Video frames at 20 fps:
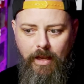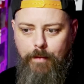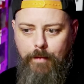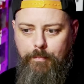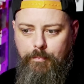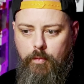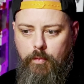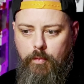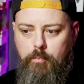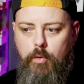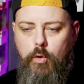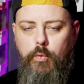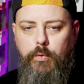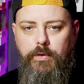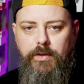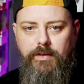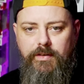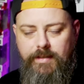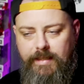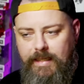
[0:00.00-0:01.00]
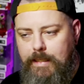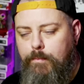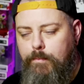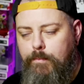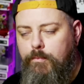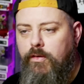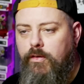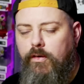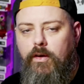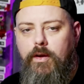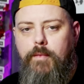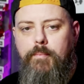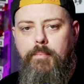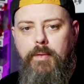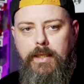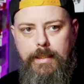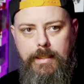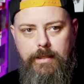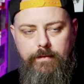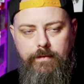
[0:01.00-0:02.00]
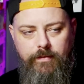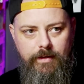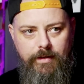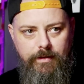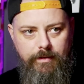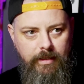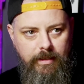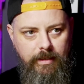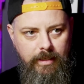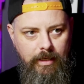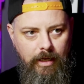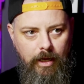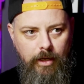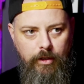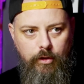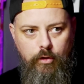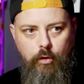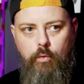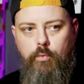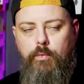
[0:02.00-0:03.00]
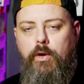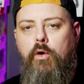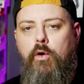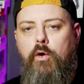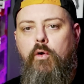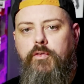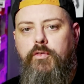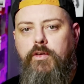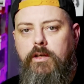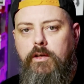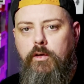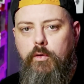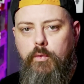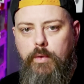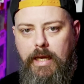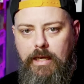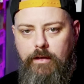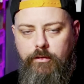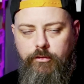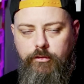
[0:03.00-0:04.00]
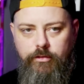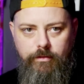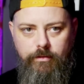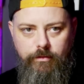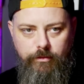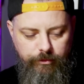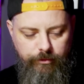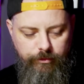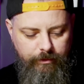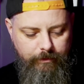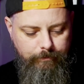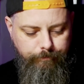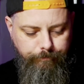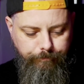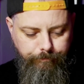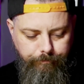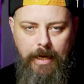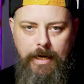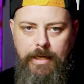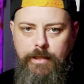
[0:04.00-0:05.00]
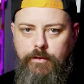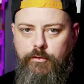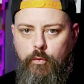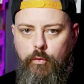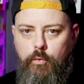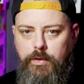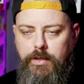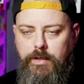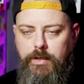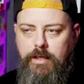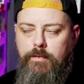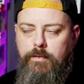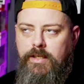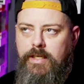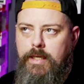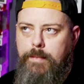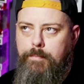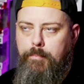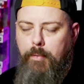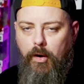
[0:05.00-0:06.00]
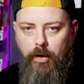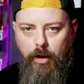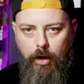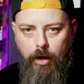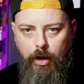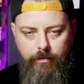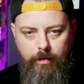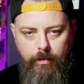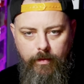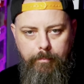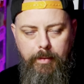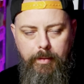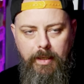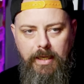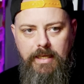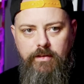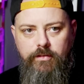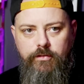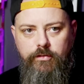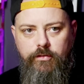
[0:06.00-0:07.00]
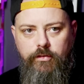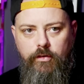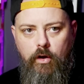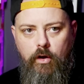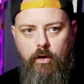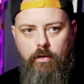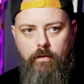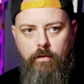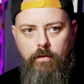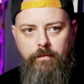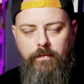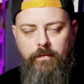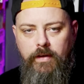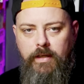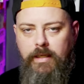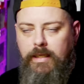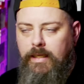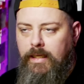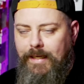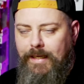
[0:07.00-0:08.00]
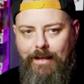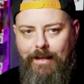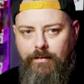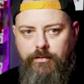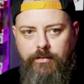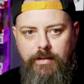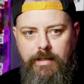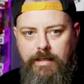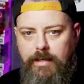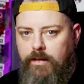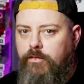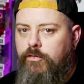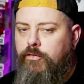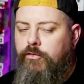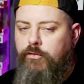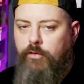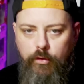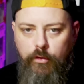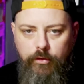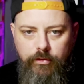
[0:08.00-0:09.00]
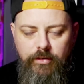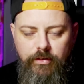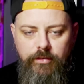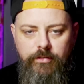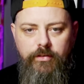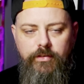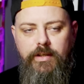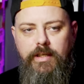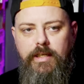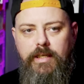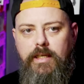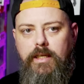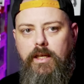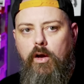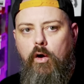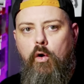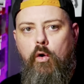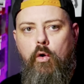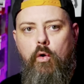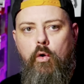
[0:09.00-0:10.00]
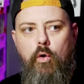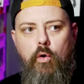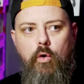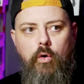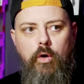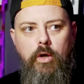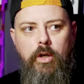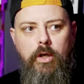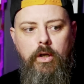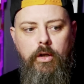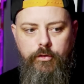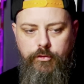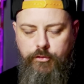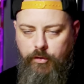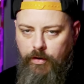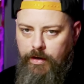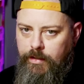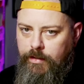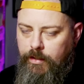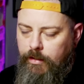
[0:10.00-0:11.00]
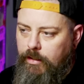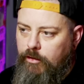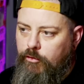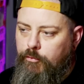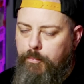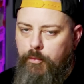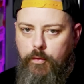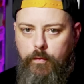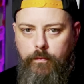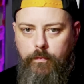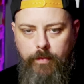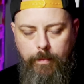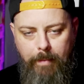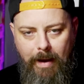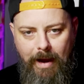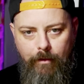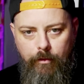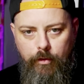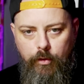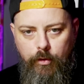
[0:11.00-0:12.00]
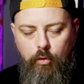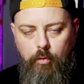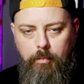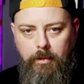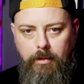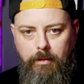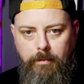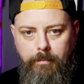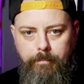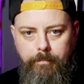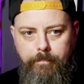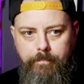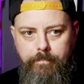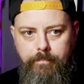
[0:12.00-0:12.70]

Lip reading: I promote teams that I believe in. I go to haunted locations. And I don't debunk out of a place of nastiness, toxicity, or trying to disprove the paranormal.